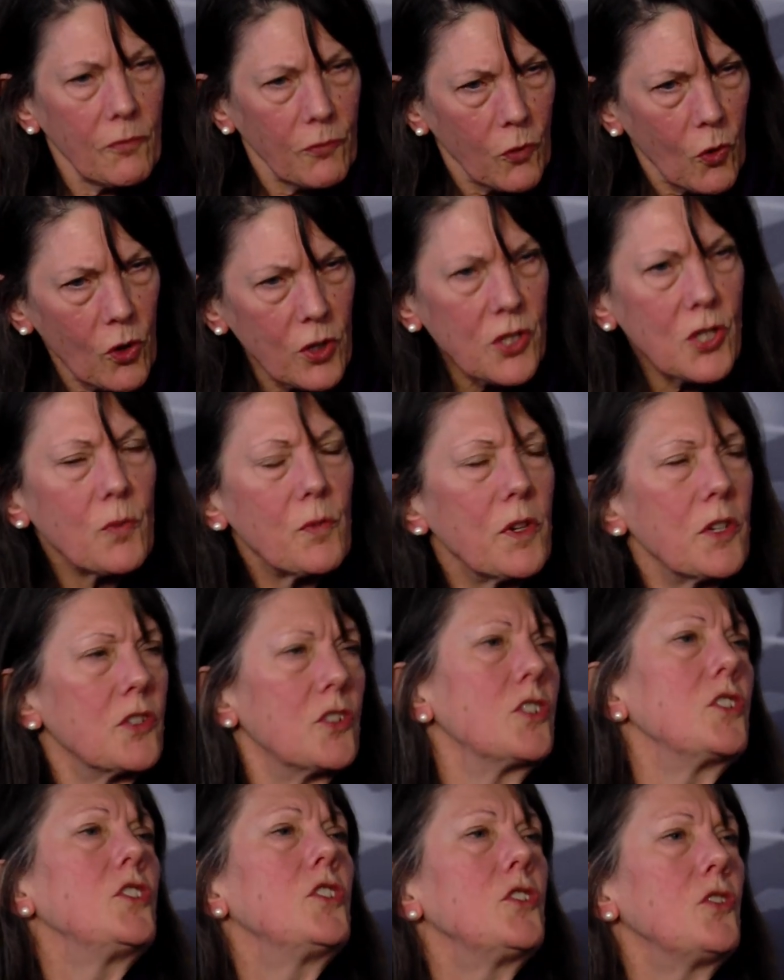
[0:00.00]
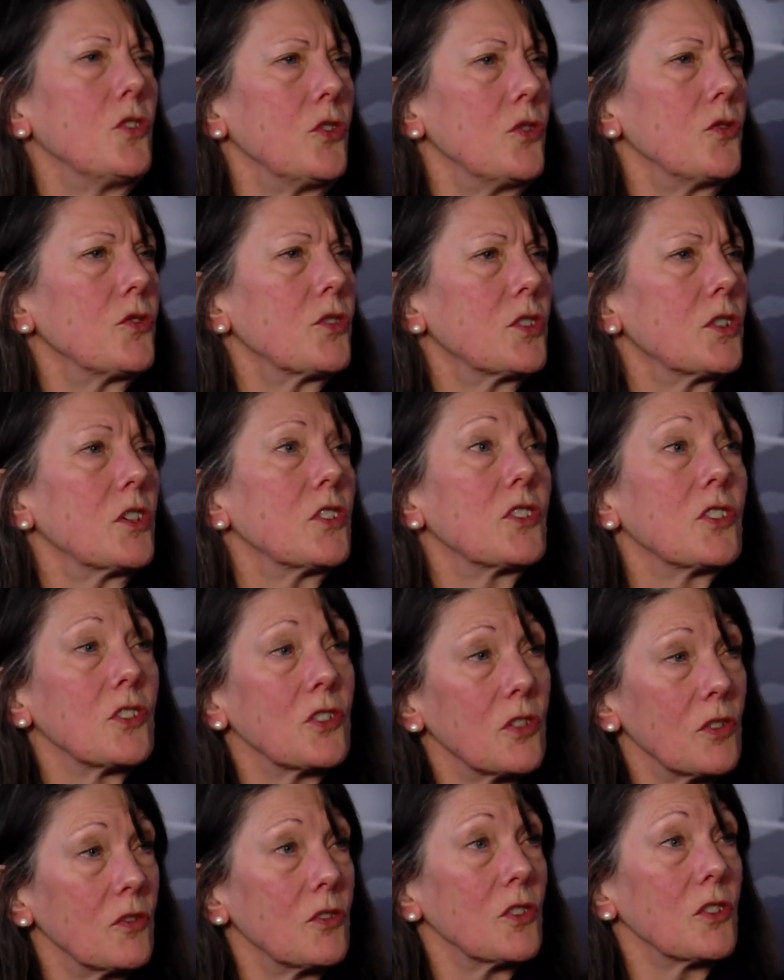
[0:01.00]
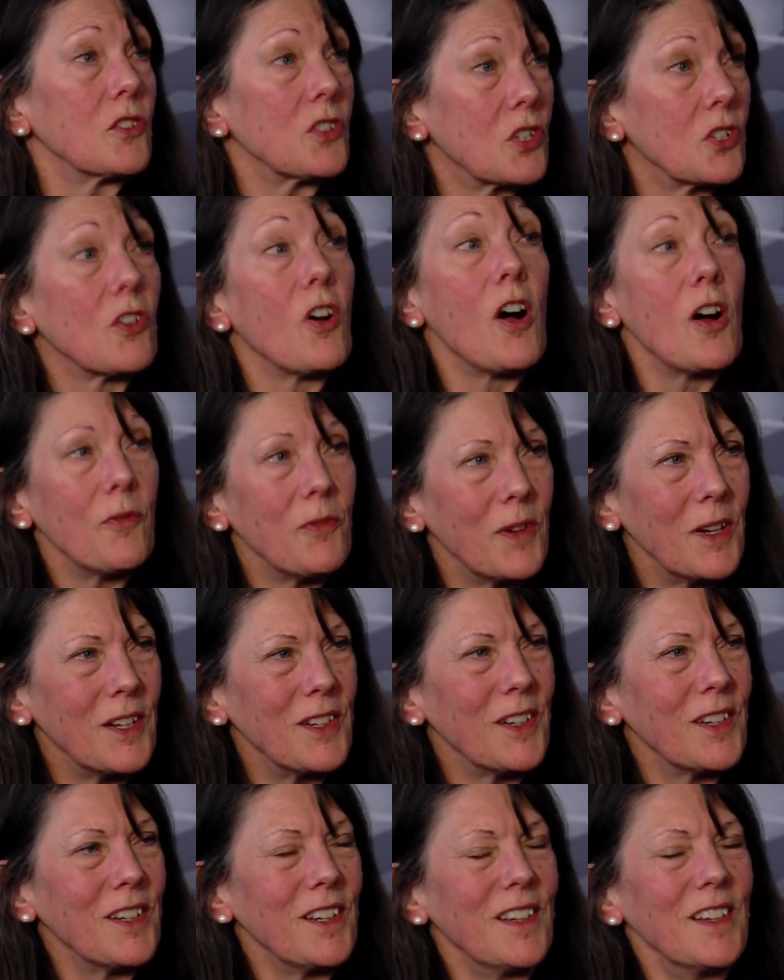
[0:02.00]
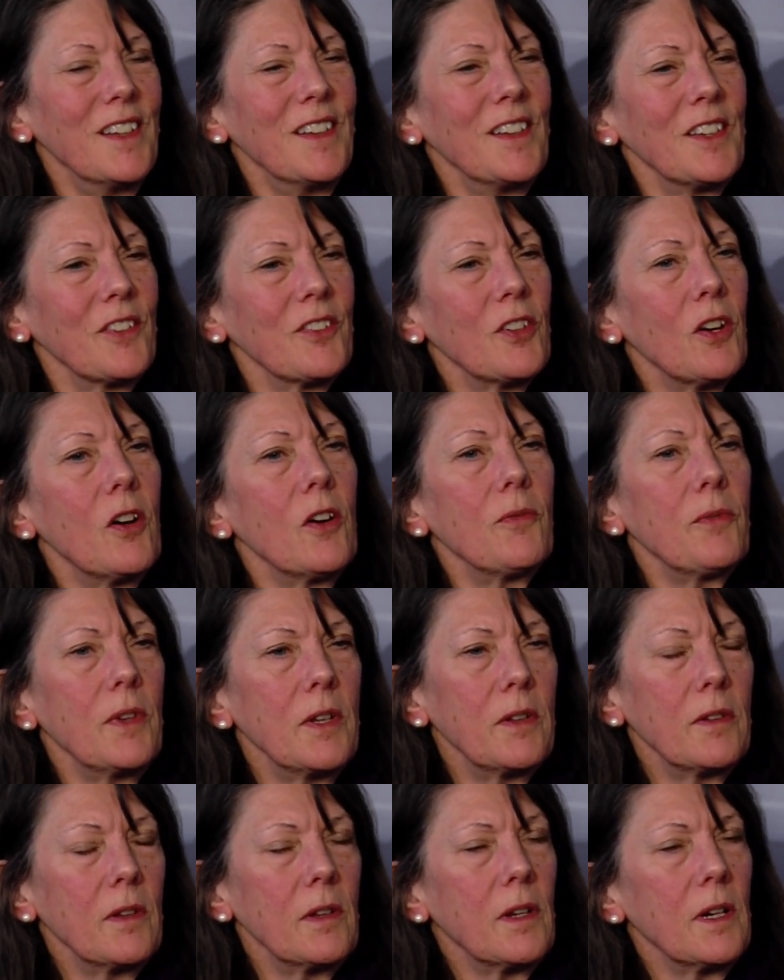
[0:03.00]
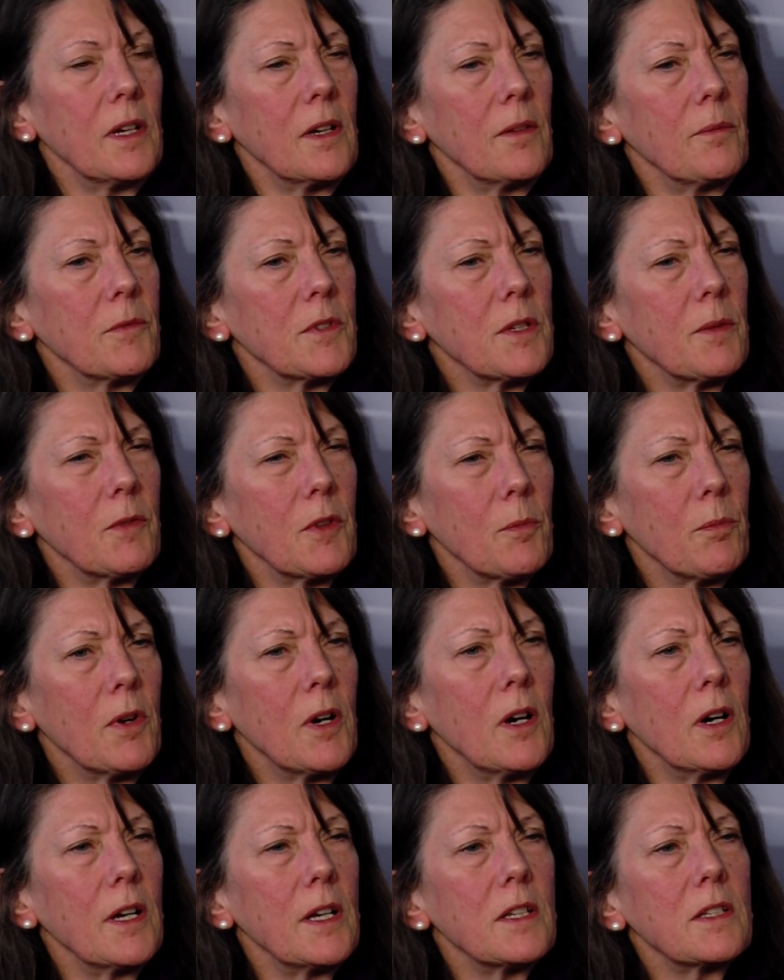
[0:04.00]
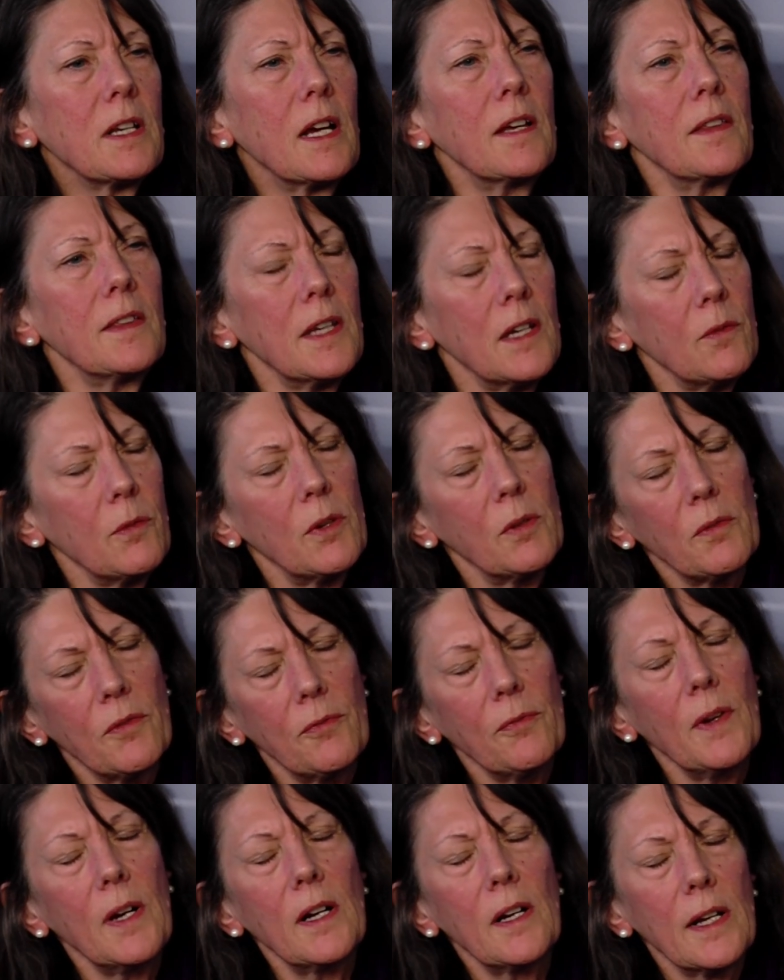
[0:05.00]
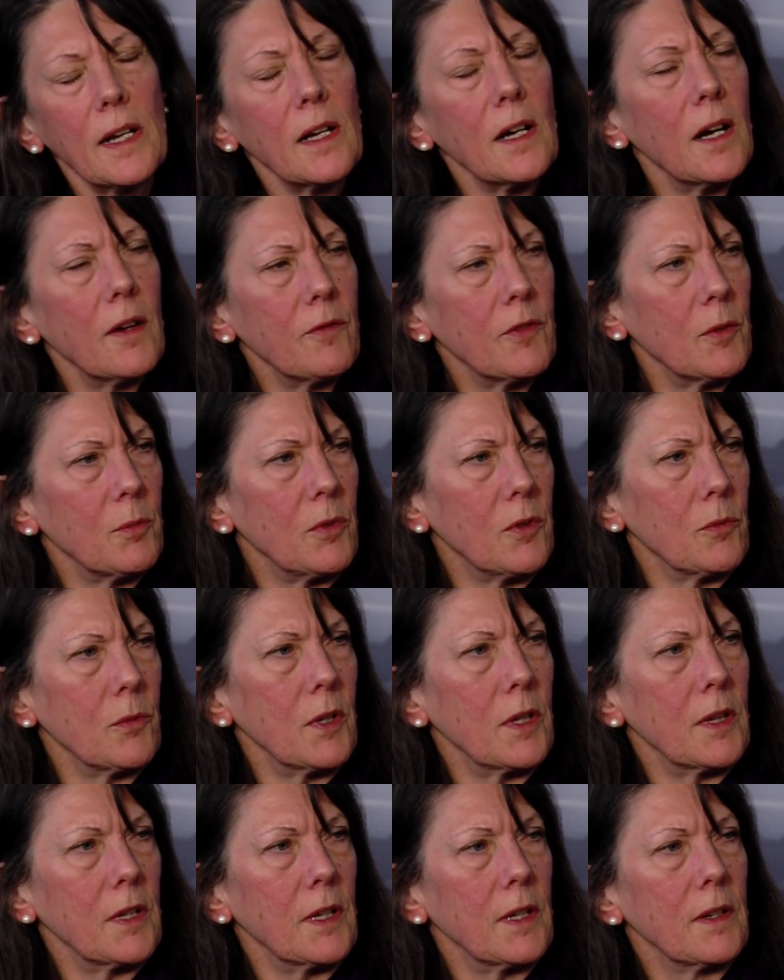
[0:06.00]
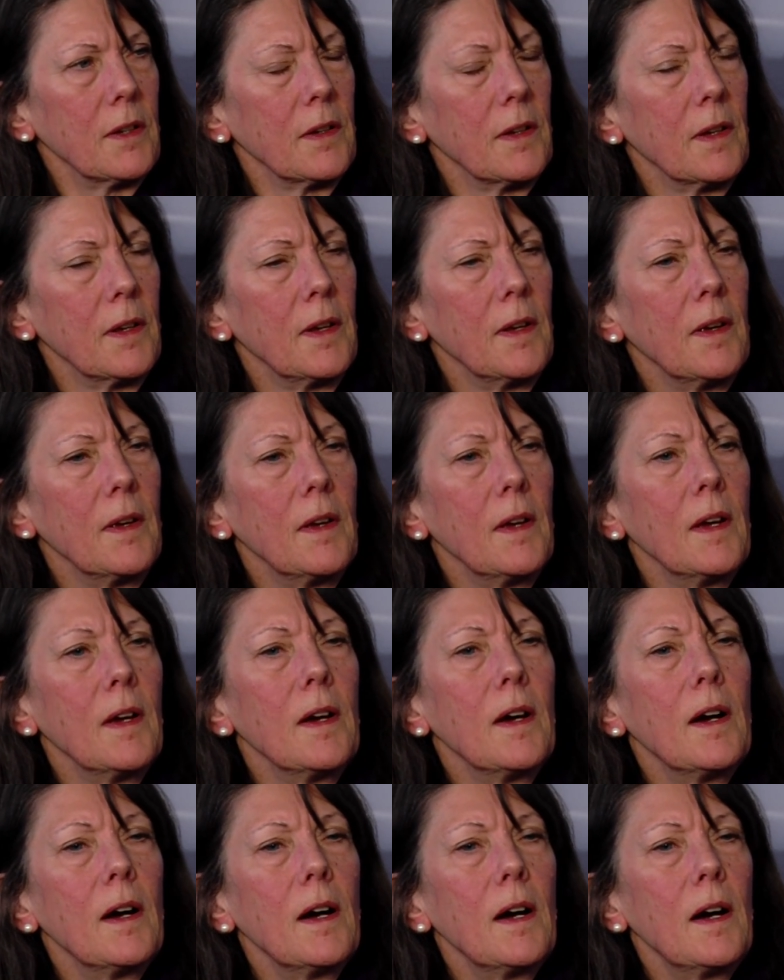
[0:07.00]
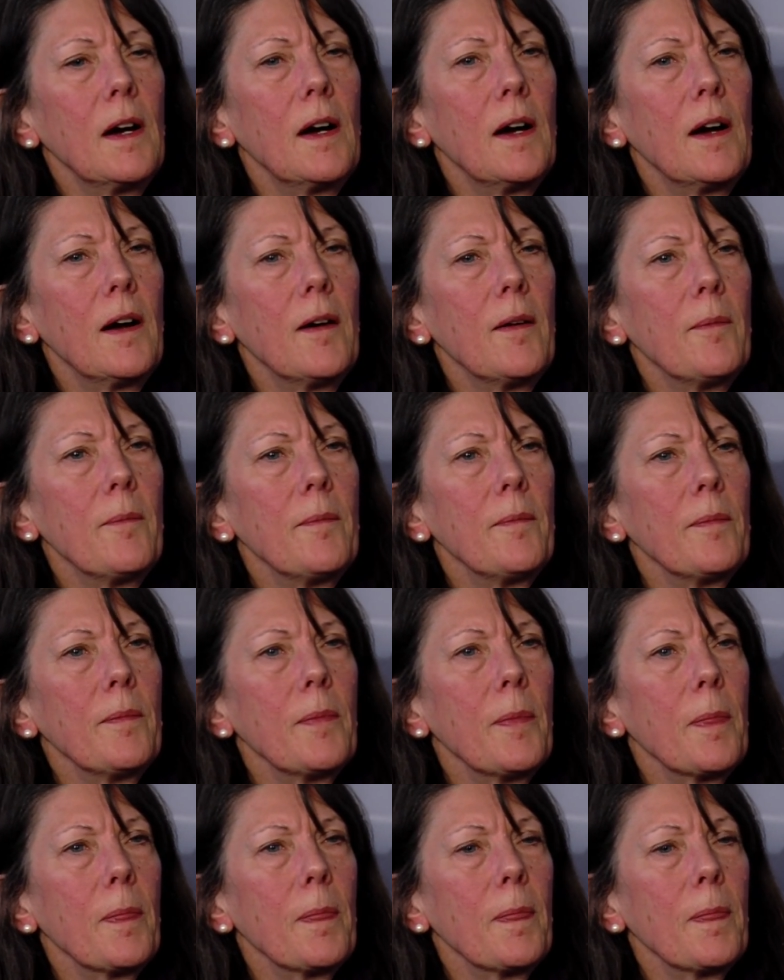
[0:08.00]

force was used to, to soften, soften um, some of the parties, I think we were fairly comfortable with it. Um,